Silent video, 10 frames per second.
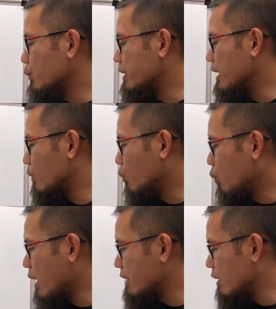we get
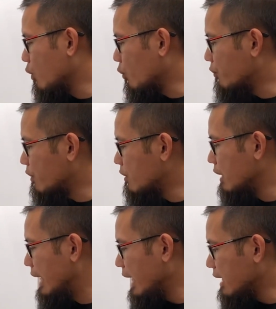one over
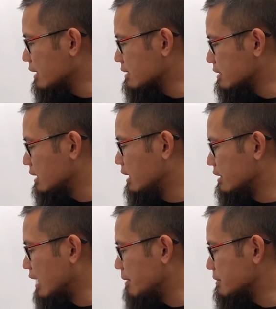x
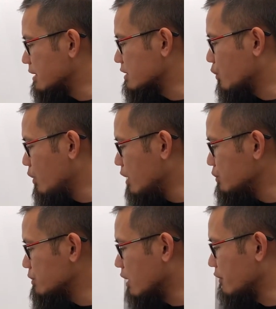times the square
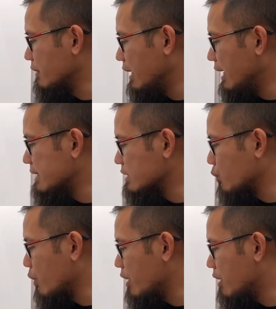root of x
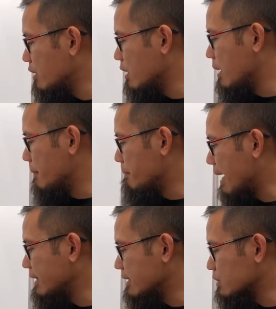squared
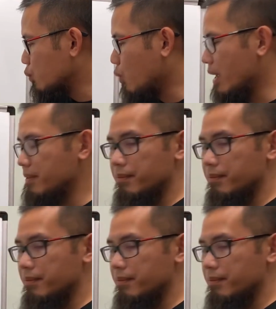minus one.